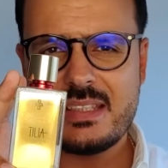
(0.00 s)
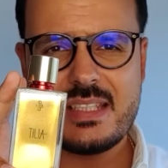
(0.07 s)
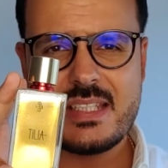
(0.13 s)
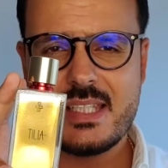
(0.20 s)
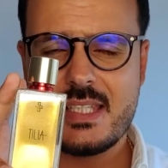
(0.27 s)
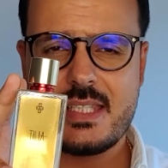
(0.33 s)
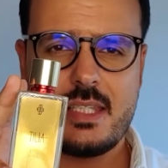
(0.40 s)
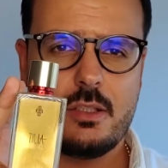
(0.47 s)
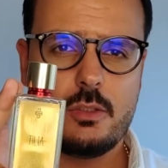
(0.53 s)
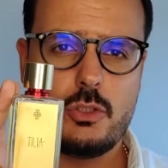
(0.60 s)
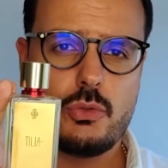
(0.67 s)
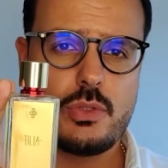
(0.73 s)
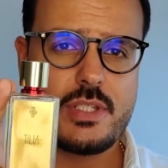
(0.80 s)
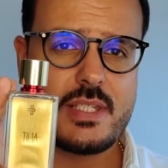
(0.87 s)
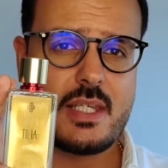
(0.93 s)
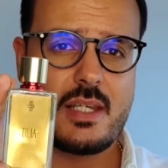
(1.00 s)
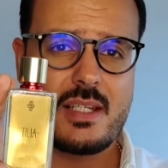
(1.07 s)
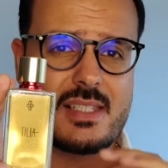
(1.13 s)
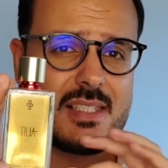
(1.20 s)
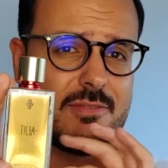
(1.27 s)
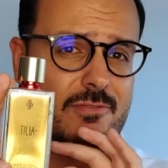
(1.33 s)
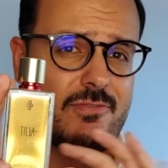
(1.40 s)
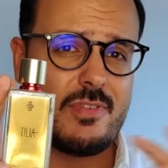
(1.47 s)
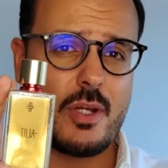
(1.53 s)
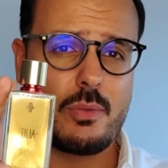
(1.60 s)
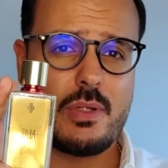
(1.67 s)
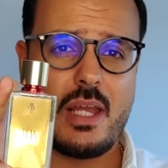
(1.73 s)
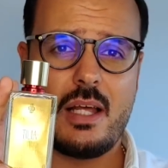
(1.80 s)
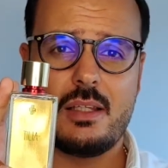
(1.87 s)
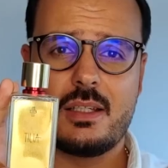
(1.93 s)
this is still unisex,
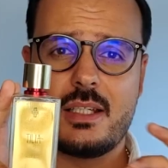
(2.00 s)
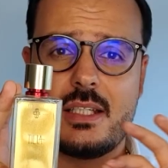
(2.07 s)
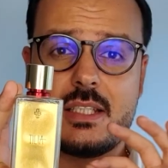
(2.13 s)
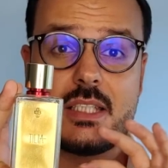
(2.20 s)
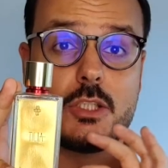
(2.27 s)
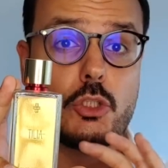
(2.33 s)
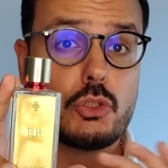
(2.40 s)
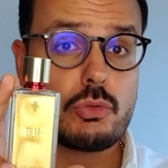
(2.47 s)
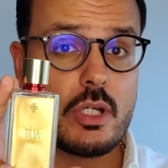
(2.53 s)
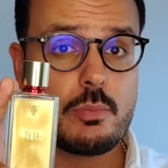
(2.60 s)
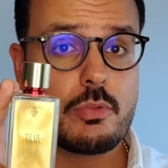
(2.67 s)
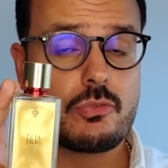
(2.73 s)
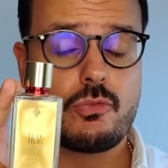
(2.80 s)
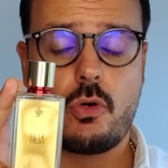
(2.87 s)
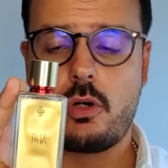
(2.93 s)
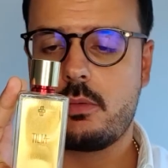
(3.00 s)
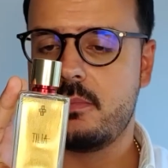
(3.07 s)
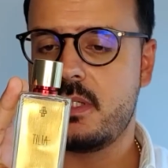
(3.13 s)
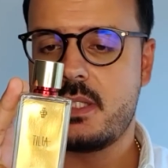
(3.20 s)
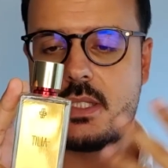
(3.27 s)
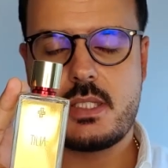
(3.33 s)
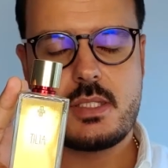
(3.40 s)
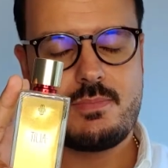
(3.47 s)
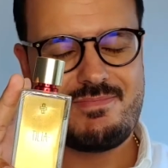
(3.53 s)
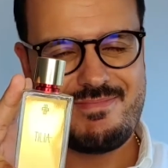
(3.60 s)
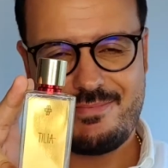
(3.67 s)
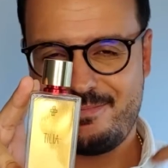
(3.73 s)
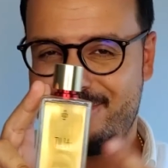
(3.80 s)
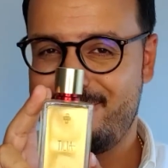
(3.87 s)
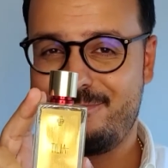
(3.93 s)
very elegant, great performance.
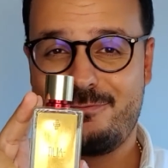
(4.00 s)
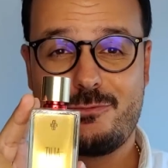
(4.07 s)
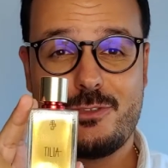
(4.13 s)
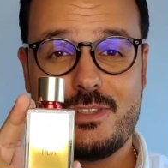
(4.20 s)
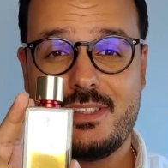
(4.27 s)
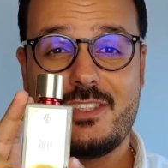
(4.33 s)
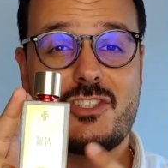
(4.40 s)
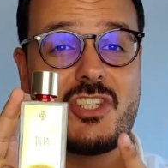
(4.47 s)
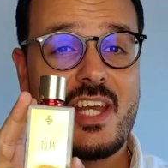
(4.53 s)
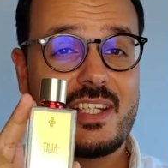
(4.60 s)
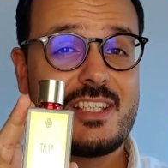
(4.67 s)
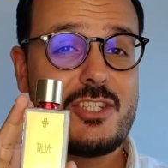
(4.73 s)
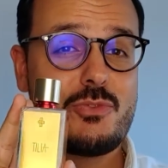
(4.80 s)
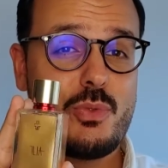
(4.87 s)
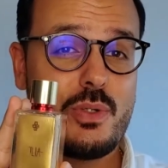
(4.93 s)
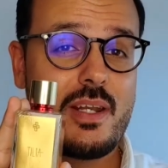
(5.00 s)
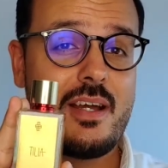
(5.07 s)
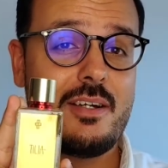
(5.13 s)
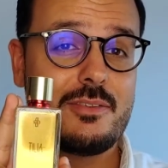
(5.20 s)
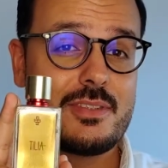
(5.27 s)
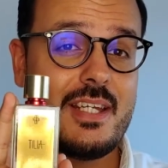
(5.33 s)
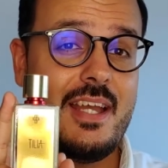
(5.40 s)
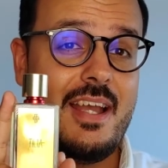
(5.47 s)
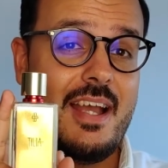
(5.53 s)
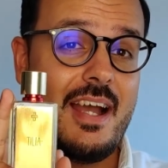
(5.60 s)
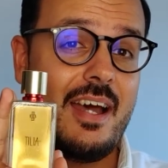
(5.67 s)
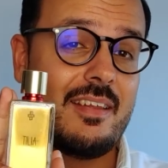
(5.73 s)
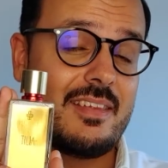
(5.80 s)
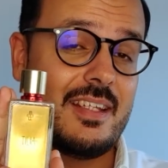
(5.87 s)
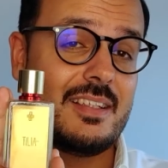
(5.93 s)
Really check this one out.
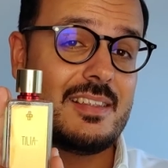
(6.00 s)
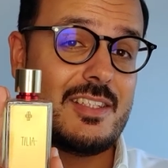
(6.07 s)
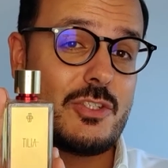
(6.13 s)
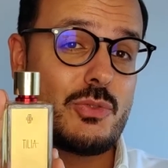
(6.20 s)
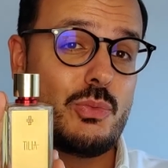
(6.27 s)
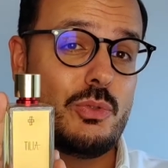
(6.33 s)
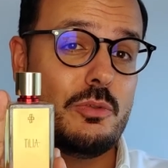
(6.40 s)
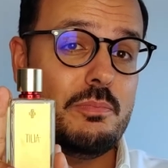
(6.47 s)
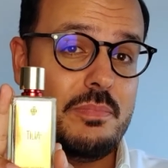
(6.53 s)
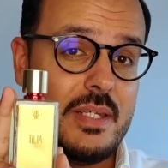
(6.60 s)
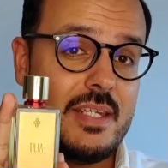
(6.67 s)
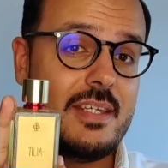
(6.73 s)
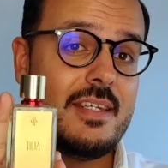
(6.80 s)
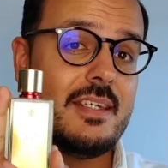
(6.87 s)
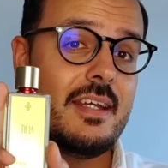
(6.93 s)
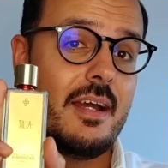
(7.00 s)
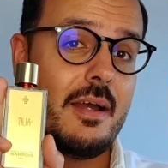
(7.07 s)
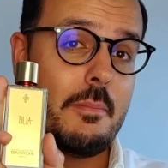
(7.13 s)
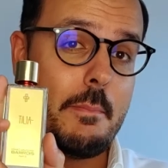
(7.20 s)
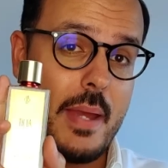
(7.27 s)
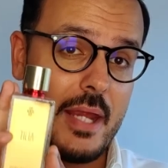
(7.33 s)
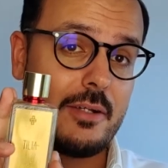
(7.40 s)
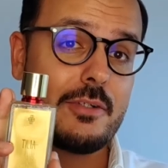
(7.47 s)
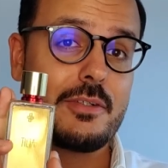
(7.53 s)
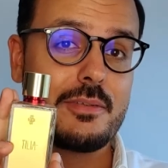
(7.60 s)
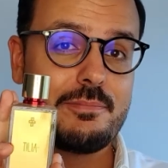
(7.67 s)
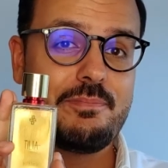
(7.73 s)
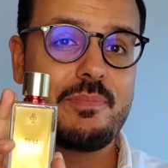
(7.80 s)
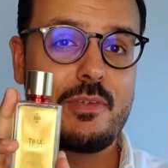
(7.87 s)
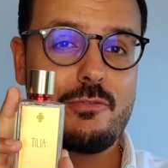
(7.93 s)
I think this will be a
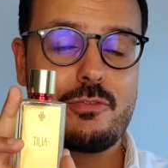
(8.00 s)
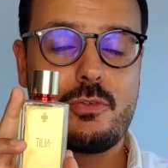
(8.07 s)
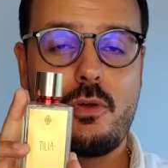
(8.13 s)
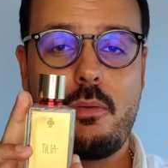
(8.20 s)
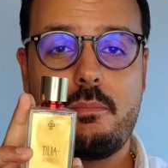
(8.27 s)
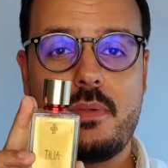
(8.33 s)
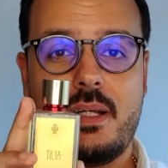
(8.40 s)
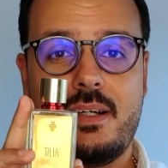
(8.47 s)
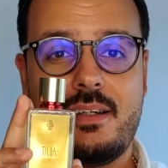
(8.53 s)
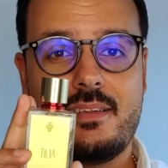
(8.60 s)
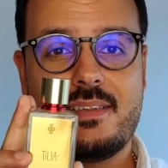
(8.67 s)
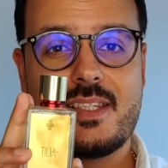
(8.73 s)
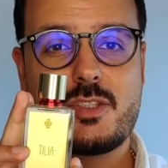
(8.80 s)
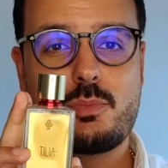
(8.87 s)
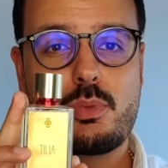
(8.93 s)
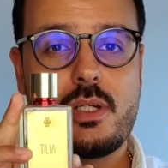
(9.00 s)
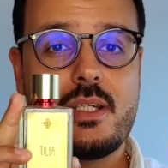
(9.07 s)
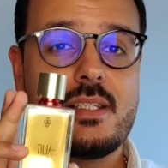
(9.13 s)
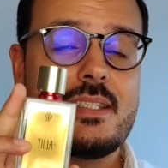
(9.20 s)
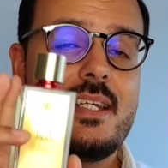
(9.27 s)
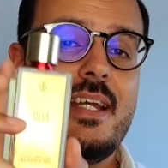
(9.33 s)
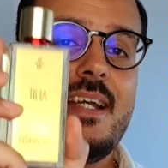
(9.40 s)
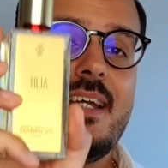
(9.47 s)
banger from this brand.